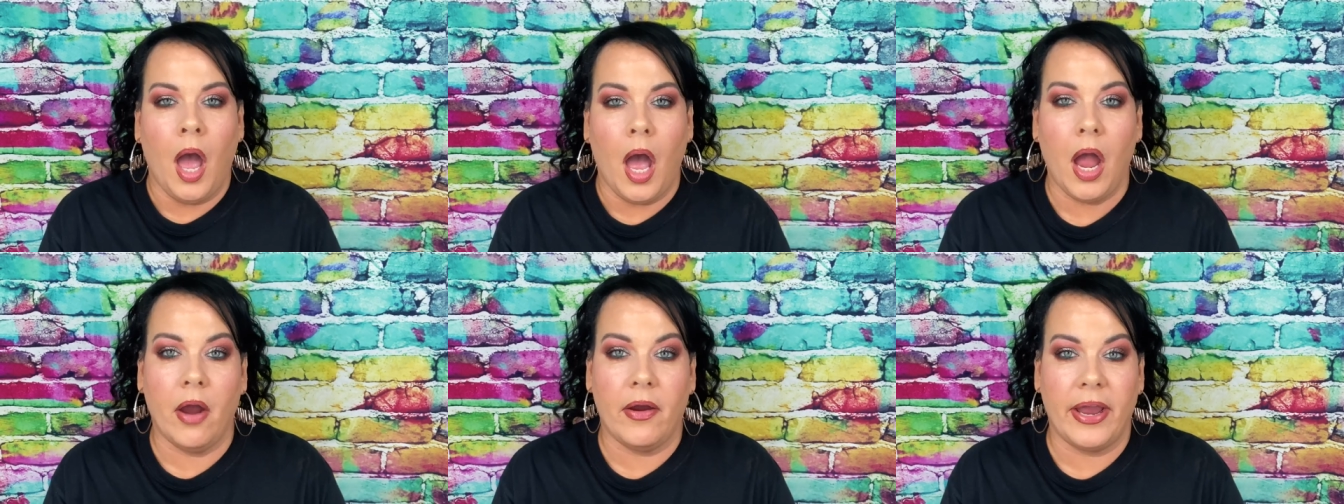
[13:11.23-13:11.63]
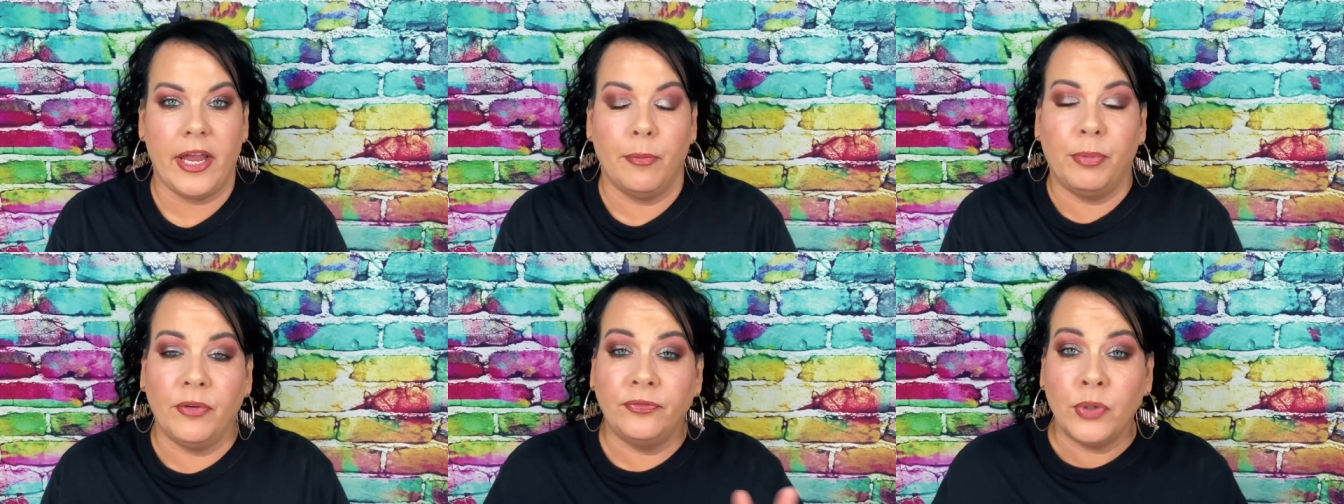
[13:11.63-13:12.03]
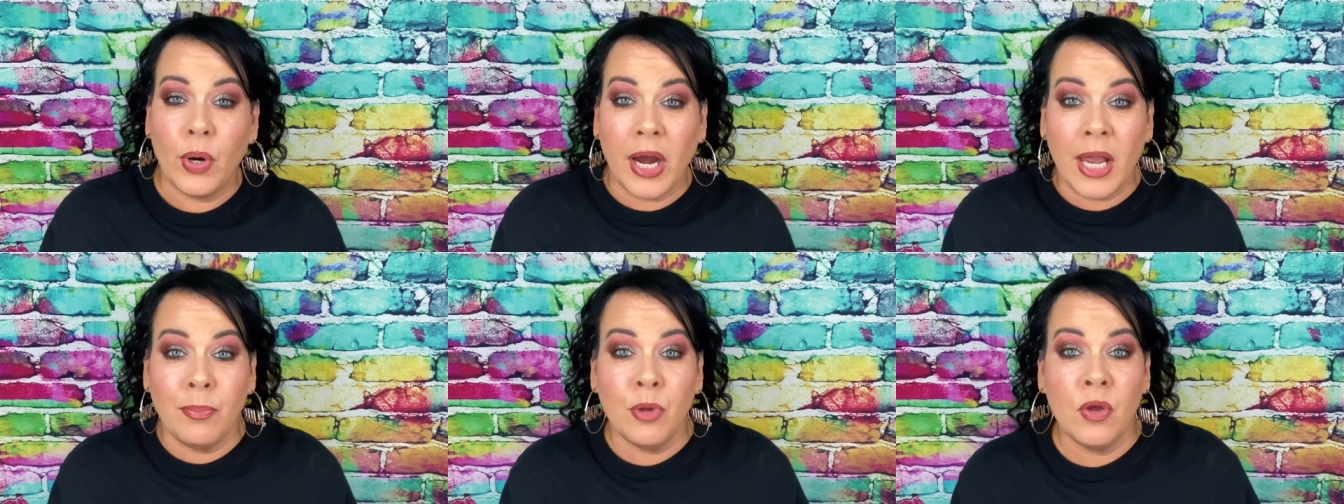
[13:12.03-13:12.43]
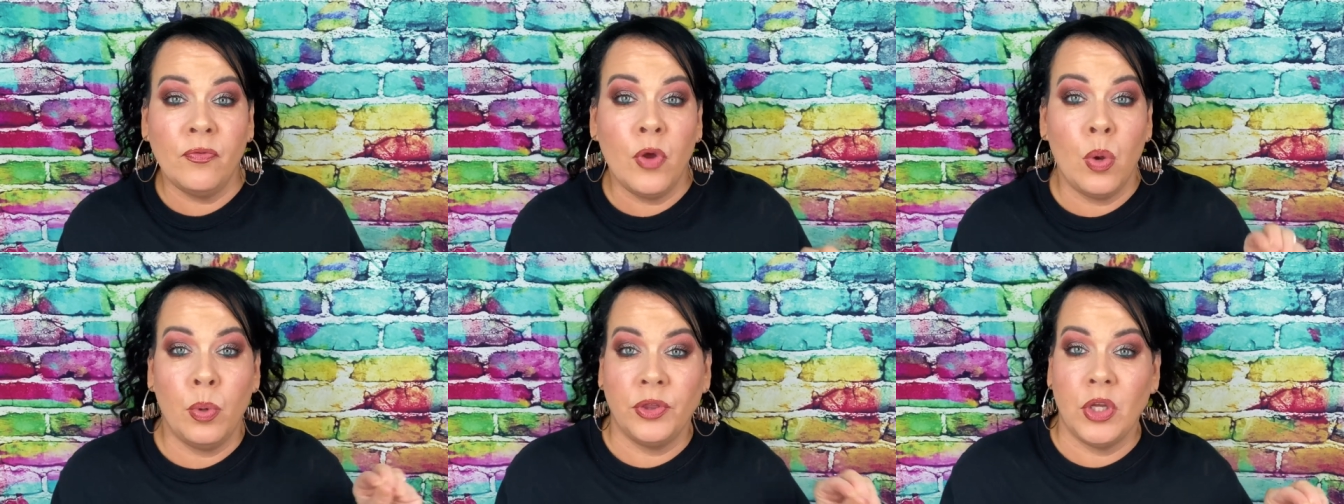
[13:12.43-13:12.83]
All right, before I
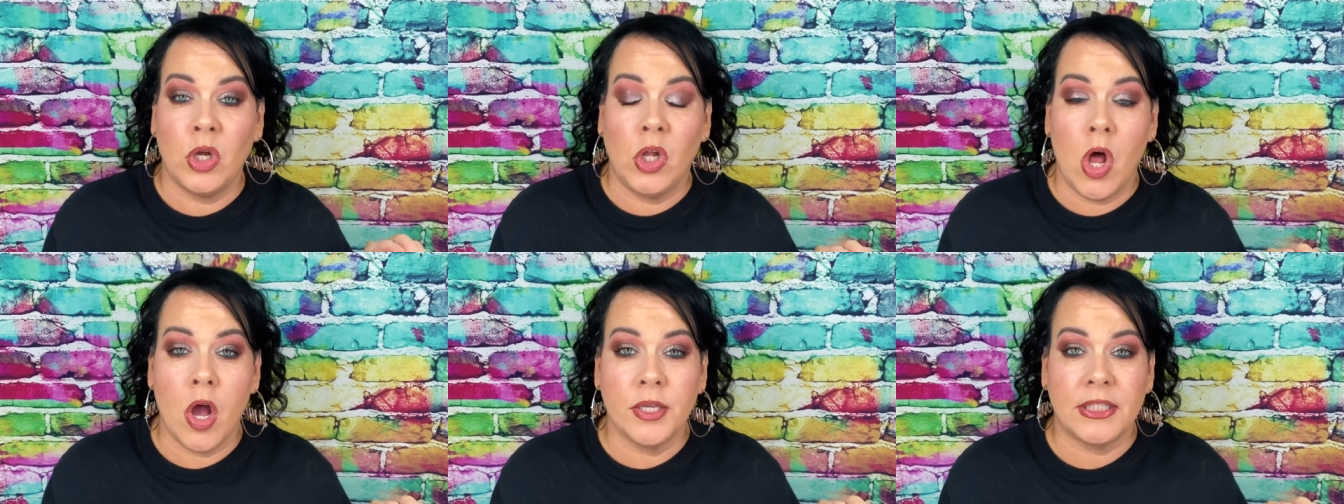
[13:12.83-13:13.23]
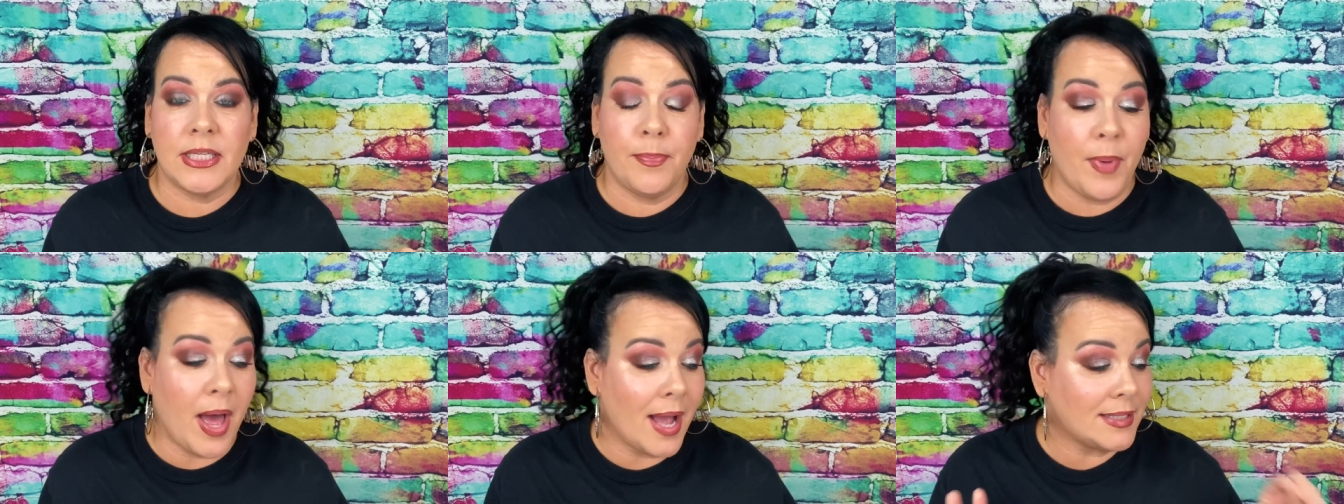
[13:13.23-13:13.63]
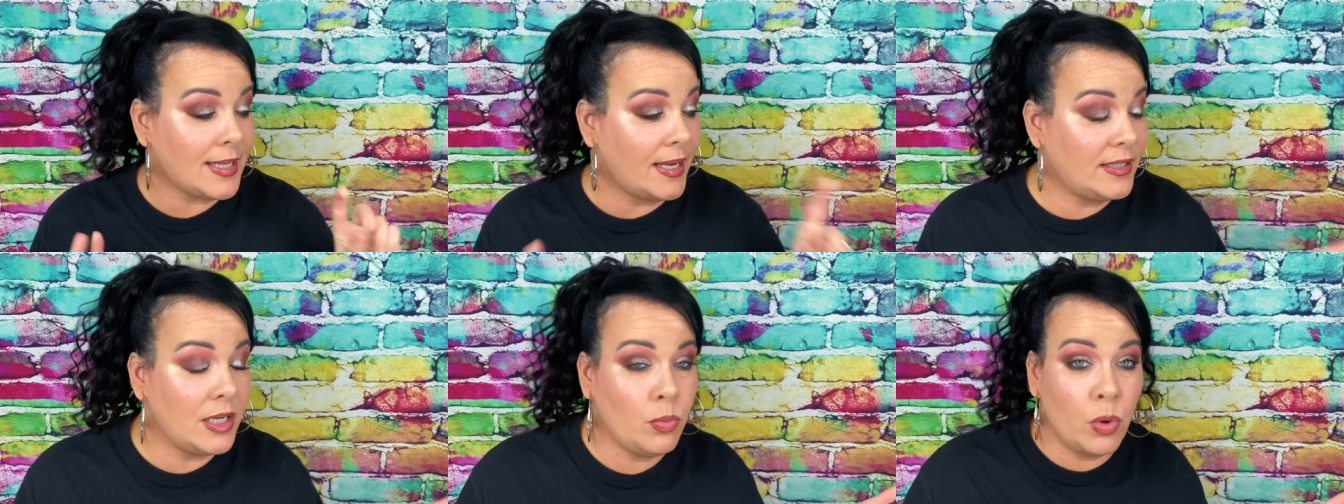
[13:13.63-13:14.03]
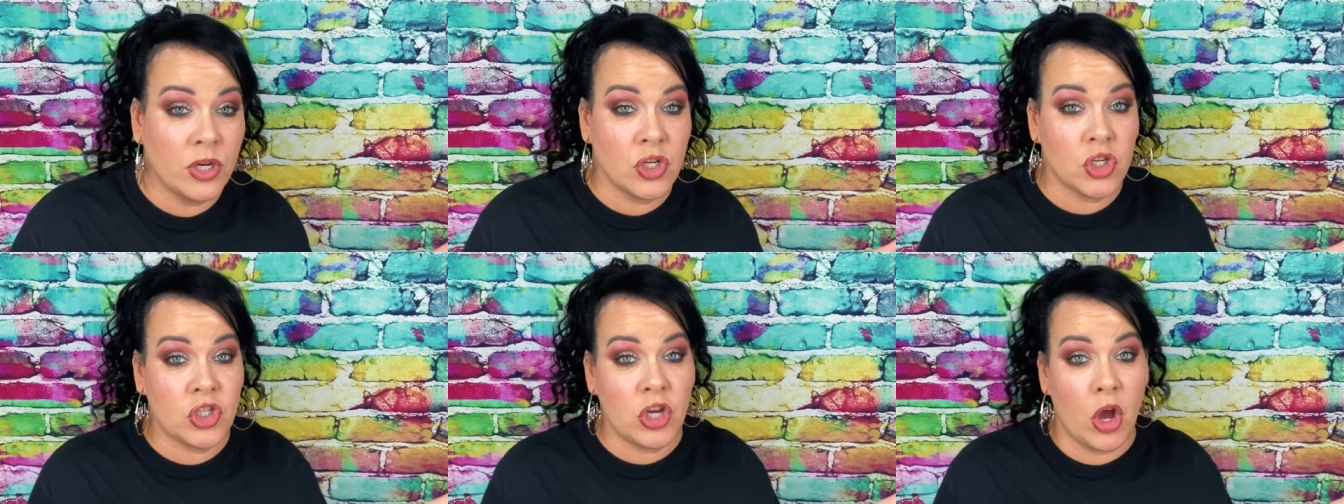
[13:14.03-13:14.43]
move on with the glossy box, I did
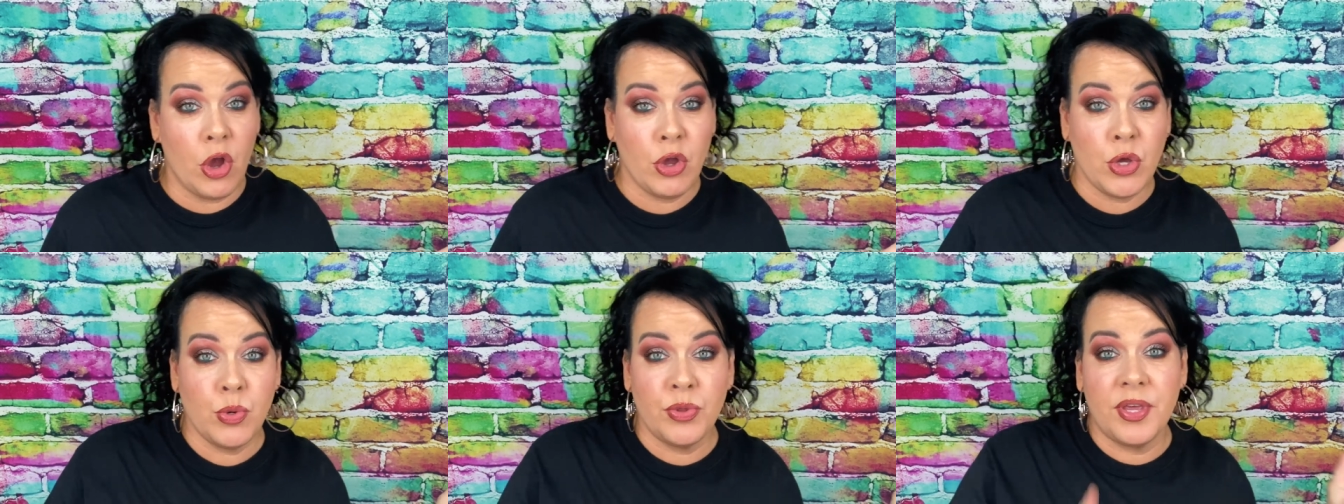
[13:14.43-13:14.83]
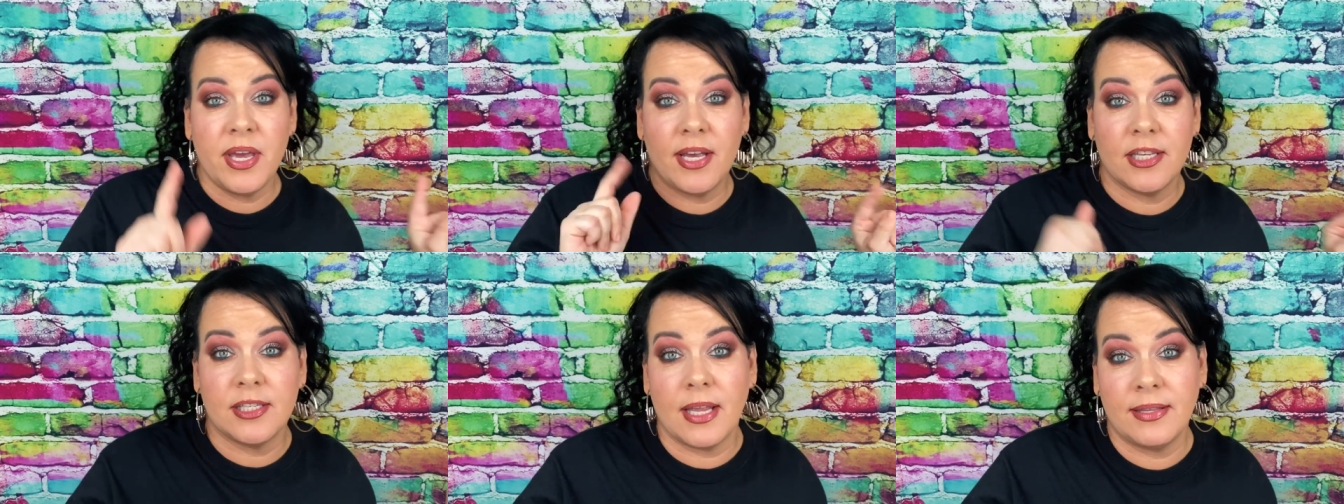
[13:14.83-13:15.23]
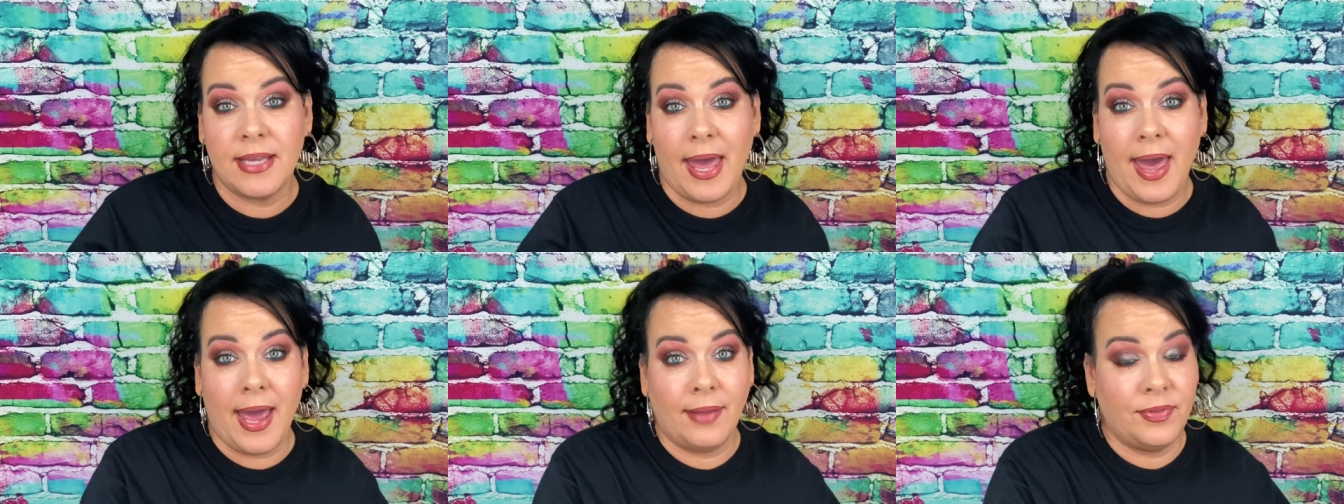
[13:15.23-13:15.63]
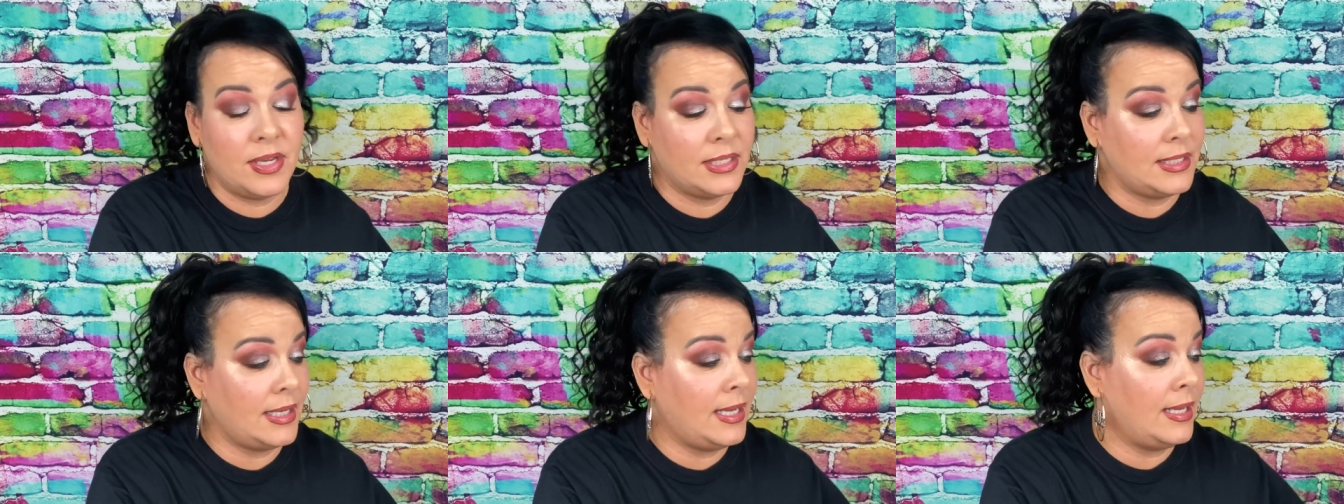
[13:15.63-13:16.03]
want to show you this, to add
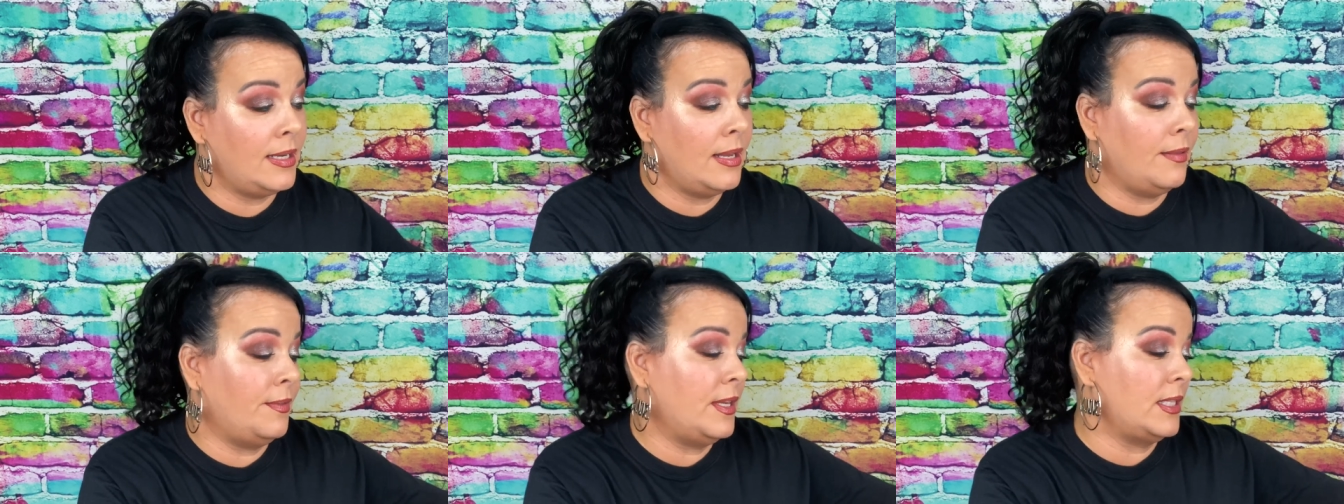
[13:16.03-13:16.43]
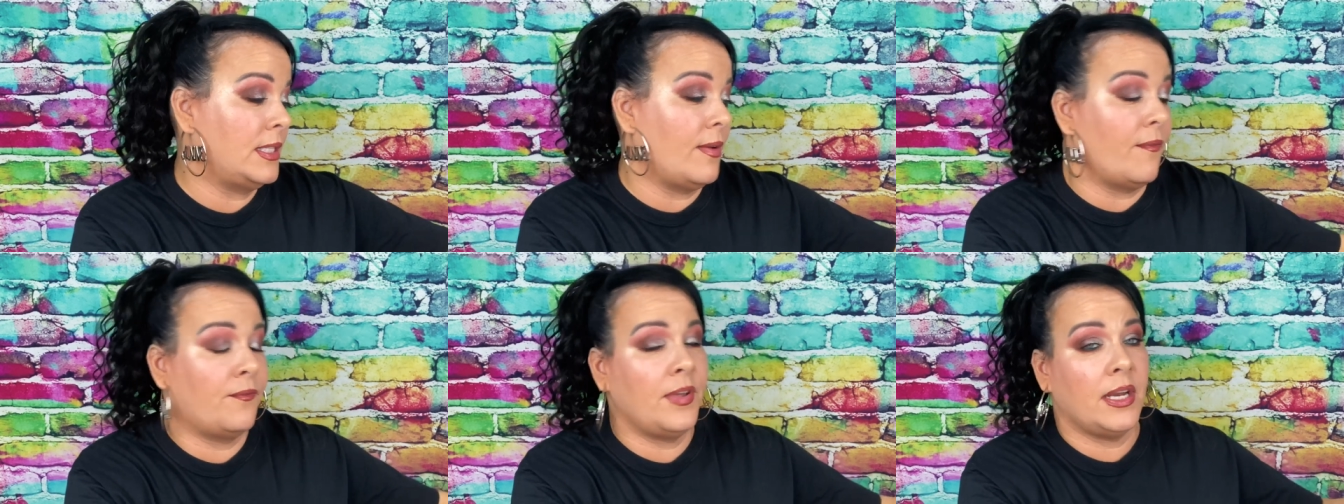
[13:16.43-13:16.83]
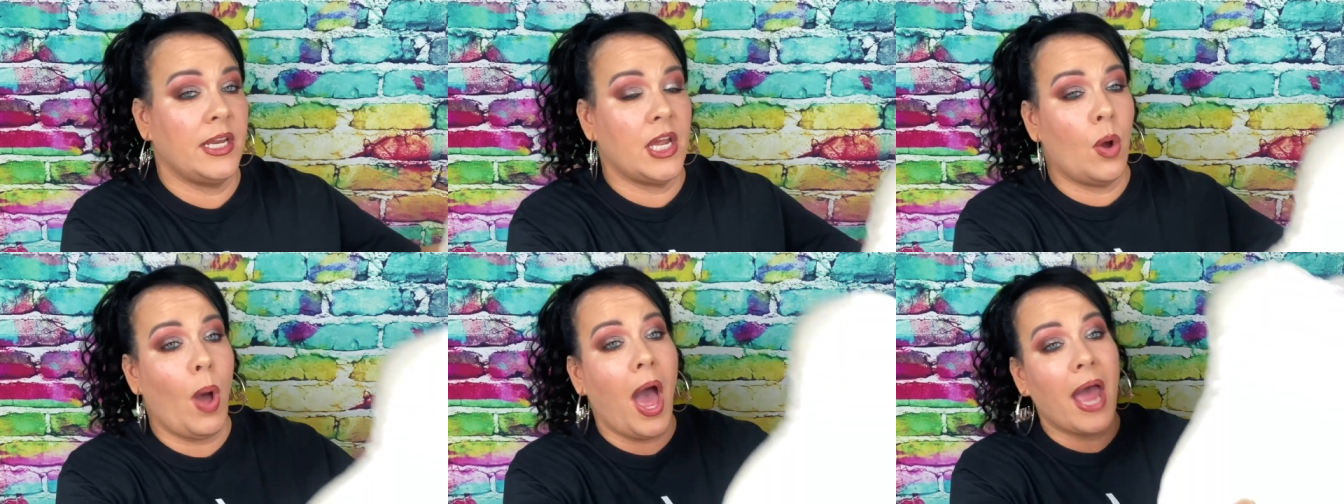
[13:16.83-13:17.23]
this in this video.